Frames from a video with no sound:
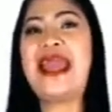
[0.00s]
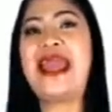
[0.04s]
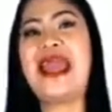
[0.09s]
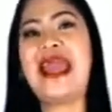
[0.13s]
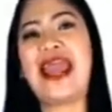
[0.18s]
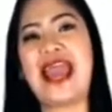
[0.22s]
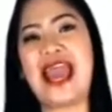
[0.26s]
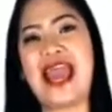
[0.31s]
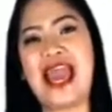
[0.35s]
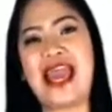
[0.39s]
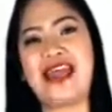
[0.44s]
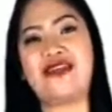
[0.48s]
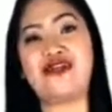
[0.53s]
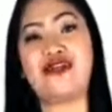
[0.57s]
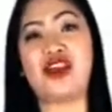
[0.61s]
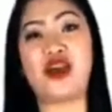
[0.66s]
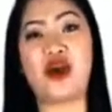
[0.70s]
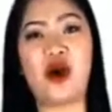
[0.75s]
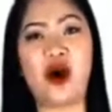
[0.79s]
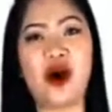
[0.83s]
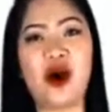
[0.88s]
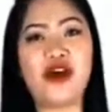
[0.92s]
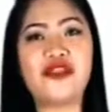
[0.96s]
and the
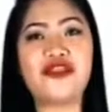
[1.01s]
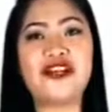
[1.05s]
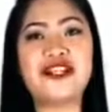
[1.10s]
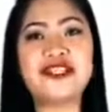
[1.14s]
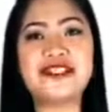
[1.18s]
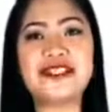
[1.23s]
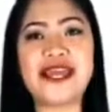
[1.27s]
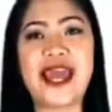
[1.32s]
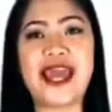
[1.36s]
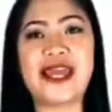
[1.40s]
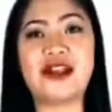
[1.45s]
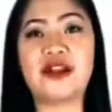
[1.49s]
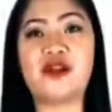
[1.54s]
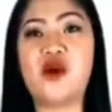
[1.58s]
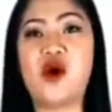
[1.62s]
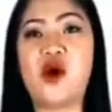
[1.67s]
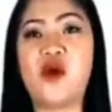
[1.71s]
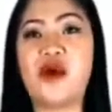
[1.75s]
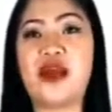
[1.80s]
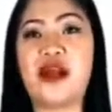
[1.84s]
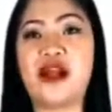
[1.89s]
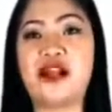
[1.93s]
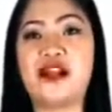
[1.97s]
other set
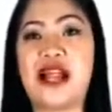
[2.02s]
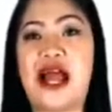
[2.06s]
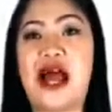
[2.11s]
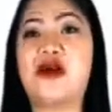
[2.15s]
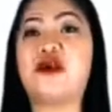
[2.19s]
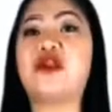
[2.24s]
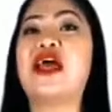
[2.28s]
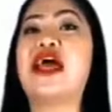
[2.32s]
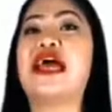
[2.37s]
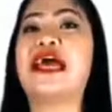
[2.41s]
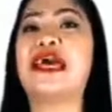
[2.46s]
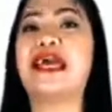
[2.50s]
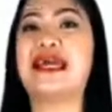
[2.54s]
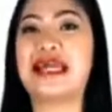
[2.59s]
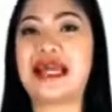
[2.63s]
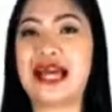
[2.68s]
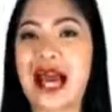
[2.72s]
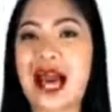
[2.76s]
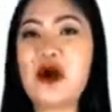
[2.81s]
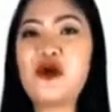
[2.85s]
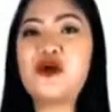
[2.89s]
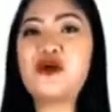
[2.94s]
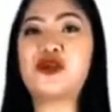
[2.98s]
going around
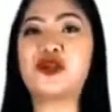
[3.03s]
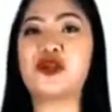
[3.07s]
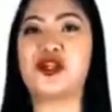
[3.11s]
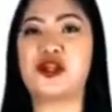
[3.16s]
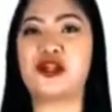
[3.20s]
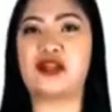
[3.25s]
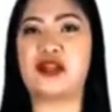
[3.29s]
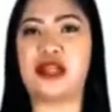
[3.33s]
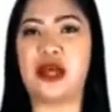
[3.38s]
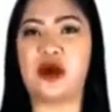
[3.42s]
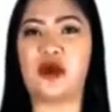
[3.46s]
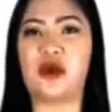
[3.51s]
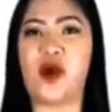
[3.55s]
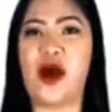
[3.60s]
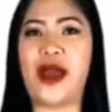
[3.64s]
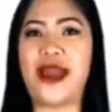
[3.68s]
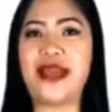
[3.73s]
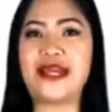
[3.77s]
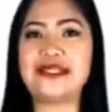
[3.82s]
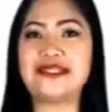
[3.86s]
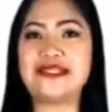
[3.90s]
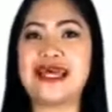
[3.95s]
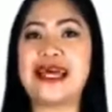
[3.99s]

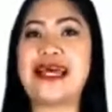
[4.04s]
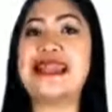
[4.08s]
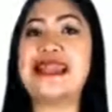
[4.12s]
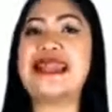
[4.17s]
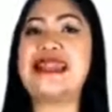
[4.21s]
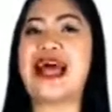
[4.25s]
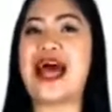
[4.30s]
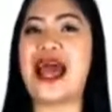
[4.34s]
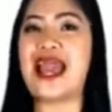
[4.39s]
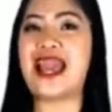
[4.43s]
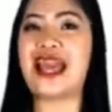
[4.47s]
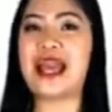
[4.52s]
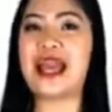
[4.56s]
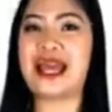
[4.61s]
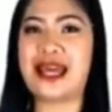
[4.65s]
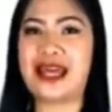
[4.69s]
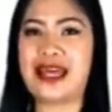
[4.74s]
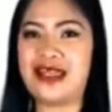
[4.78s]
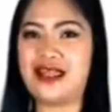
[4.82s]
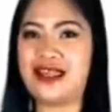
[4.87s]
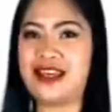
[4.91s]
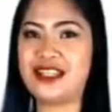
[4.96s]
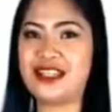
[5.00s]
counterclockwise, like
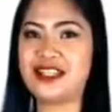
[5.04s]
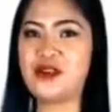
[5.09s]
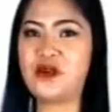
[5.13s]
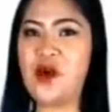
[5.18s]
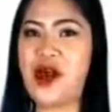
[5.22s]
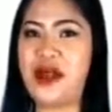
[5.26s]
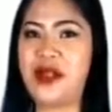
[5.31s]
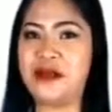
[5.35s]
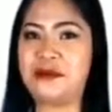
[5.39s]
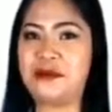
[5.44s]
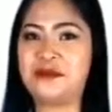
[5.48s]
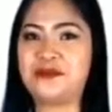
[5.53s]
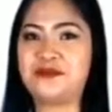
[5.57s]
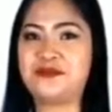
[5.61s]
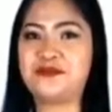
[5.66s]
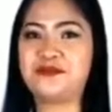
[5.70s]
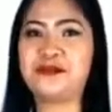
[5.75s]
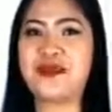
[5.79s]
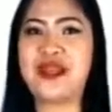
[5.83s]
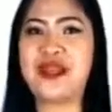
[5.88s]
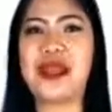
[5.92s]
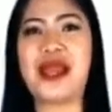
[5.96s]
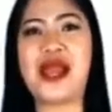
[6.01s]
this one.
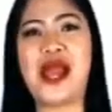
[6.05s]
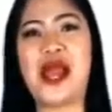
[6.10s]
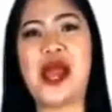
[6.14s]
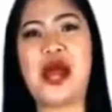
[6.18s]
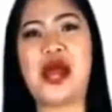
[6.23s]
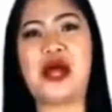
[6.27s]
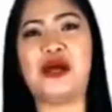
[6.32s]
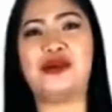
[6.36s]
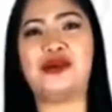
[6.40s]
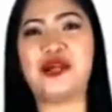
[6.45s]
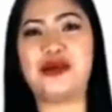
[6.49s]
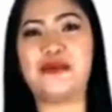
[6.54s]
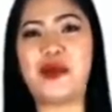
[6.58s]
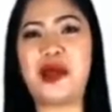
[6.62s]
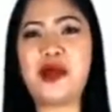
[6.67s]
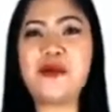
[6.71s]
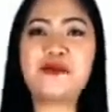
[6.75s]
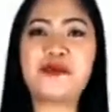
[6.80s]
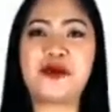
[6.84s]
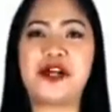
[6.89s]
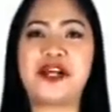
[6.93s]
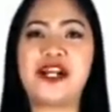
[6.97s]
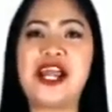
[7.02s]

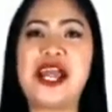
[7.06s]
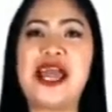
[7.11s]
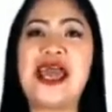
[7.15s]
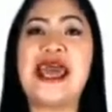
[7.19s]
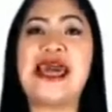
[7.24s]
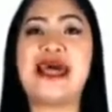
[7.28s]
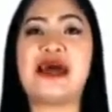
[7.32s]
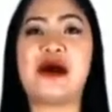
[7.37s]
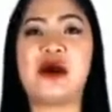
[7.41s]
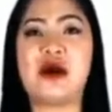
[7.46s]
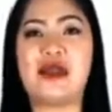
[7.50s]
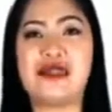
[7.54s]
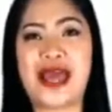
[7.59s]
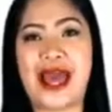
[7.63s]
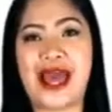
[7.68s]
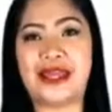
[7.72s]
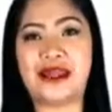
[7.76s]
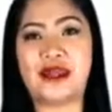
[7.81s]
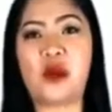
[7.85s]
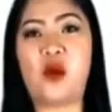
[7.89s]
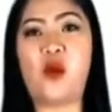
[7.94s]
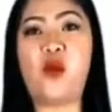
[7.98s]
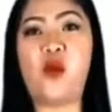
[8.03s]
Remember that
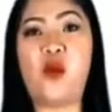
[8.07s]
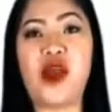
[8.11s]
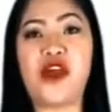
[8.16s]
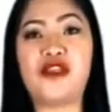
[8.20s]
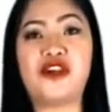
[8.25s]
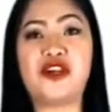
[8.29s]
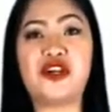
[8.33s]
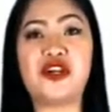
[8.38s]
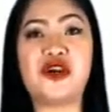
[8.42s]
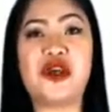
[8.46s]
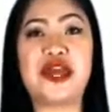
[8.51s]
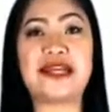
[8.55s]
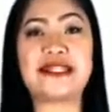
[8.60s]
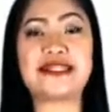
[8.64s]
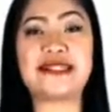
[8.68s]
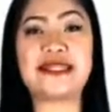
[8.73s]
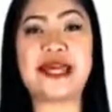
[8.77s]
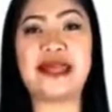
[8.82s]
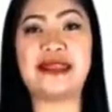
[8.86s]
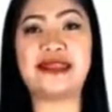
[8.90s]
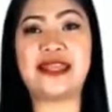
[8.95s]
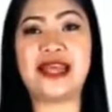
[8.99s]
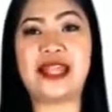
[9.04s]
whether you
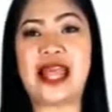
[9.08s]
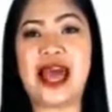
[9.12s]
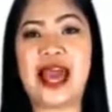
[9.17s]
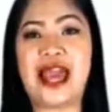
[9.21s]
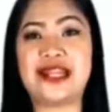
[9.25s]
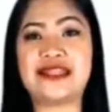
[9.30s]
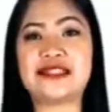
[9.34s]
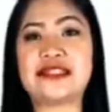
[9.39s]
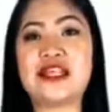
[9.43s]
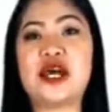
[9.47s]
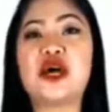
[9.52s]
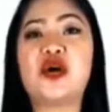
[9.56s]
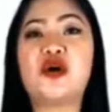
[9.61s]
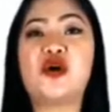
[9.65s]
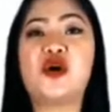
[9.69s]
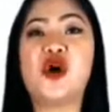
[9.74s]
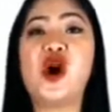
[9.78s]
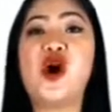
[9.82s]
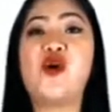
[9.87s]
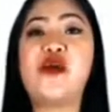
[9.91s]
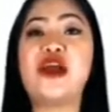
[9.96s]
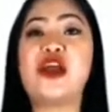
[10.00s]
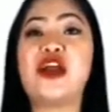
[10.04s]
extend the lines
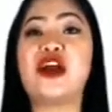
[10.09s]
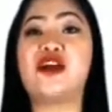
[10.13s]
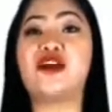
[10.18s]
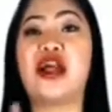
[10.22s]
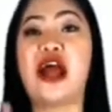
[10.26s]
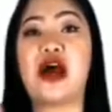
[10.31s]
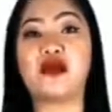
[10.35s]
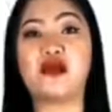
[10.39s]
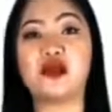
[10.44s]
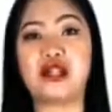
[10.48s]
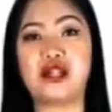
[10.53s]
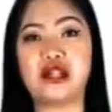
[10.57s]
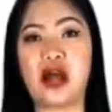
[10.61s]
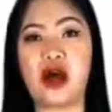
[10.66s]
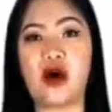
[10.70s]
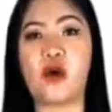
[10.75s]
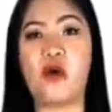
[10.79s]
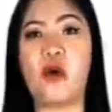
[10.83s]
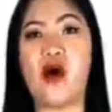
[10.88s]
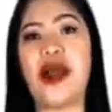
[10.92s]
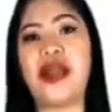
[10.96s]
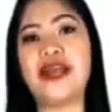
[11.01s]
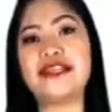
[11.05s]
going around
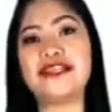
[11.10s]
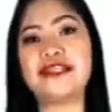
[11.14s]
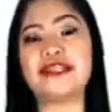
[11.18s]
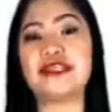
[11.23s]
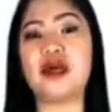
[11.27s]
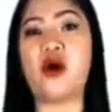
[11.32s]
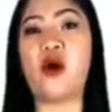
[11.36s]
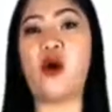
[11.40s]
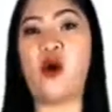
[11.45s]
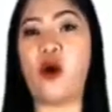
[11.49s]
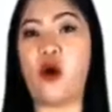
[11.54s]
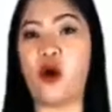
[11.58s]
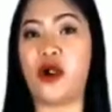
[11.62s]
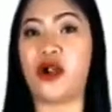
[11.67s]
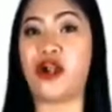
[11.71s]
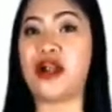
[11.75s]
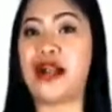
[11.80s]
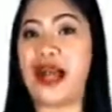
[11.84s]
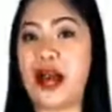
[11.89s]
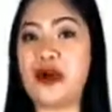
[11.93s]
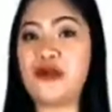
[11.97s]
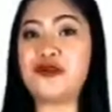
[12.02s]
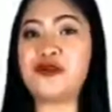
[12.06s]
clockwise or
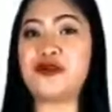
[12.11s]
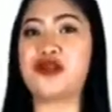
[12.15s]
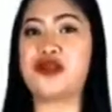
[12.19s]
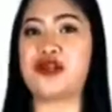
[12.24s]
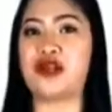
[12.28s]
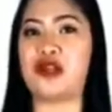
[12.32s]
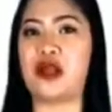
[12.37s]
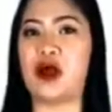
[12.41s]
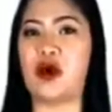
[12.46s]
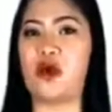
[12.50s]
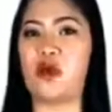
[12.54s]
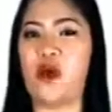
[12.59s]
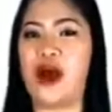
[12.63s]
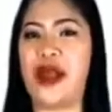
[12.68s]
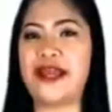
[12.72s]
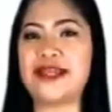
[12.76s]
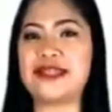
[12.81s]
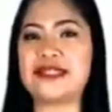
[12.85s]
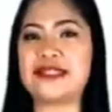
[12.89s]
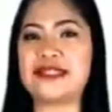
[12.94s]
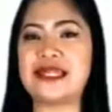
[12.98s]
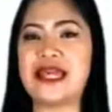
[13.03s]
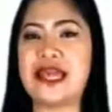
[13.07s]

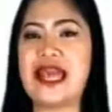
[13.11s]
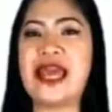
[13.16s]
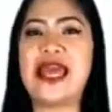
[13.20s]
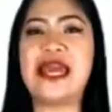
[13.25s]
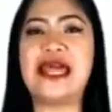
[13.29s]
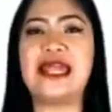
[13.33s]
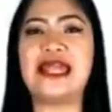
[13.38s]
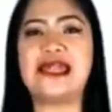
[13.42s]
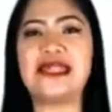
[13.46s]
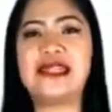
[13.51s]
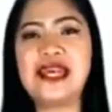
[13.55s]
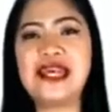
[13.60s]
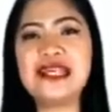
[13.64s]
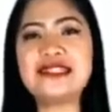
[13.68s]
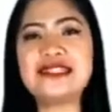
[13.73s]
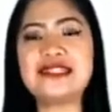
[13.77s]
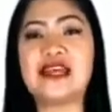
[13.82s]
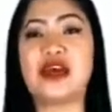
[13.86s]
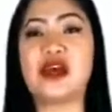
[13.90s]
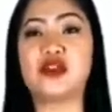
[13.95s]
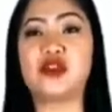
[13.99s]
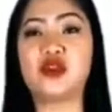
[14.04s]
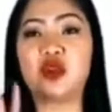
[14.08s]
counterclockwise, these
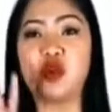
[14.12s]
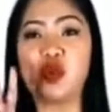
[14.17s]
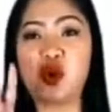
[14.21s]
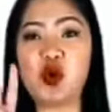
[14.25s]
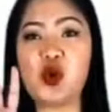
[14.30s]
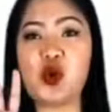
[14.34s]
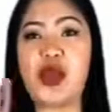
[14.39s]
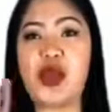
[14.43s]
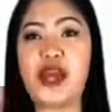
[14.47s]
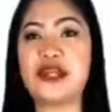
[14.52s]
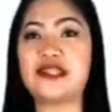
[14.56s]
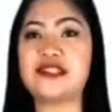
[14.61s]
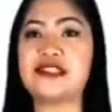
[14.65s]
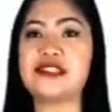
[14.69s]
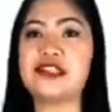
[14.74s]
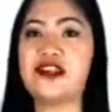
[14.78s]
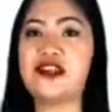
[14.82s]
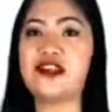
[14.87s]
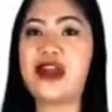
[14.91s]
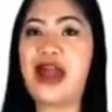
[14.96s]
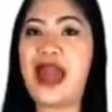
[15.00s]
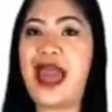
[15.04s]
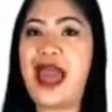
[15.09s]
2
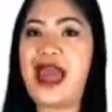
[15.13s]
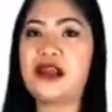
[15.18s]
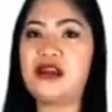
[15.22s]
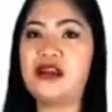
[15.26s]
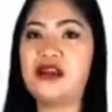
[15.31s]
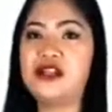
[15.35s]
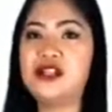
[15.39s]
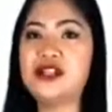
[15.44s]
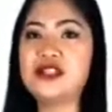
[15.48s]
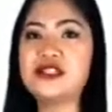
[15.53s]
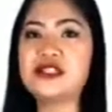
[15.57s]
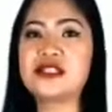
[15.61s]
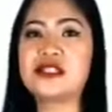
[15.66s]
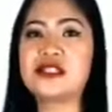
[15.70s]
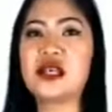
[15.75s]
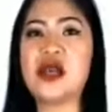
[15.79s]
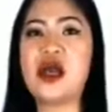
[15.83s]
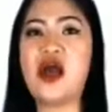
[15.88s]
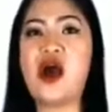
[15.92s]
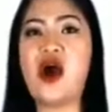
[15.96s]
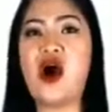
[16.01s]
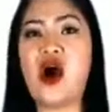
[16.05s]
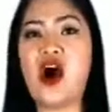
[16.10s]
exterior angles
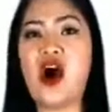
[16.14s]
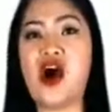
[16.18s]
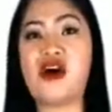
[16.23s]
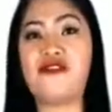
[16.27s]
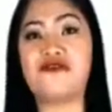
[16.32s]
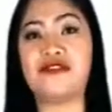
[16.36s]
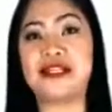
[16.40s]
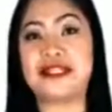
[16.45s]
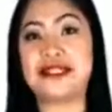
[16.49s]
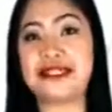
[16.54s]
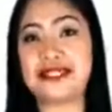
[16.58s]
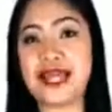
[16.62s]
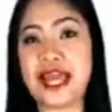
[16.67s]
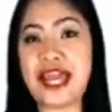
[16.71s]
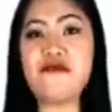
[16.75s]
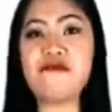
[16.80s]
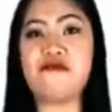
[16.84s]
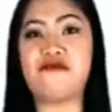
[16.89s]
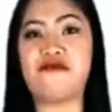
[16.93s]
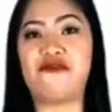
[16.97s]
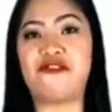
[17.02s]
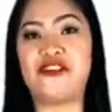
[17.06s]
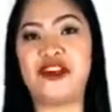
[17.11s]
of the same
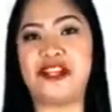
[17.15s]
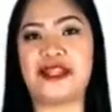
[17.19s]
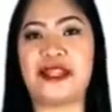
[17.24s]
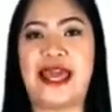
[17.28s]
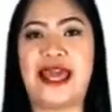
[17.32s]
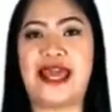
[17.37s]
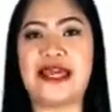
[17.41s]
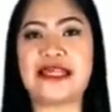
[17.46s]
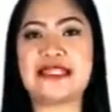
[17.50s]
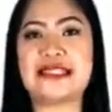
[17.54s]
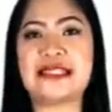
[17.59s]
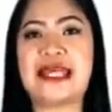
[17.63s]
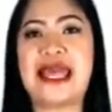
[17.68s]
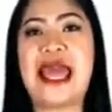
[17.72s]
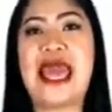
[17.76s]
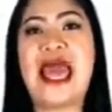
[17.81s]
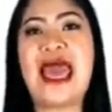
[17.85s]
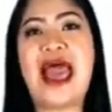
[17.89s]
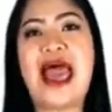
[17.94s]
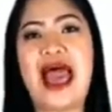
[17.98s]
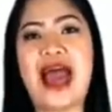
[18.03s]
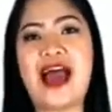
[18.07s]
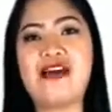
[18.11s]
vertex
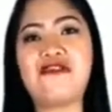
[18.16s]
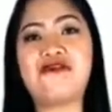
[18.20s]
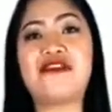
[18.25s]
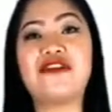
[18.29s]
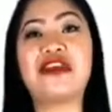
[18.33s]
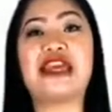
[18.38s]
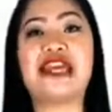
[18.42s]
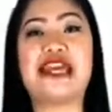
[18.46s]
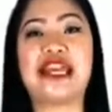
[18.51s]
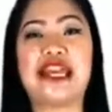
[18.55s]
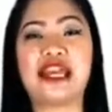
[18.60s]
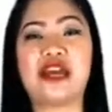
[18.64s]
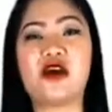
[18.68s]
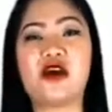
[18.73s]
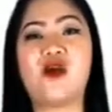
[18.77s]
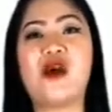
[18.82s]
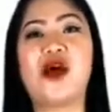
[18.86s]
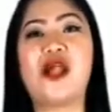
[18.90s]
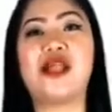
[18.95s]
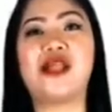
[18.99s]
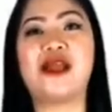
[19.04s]
have equal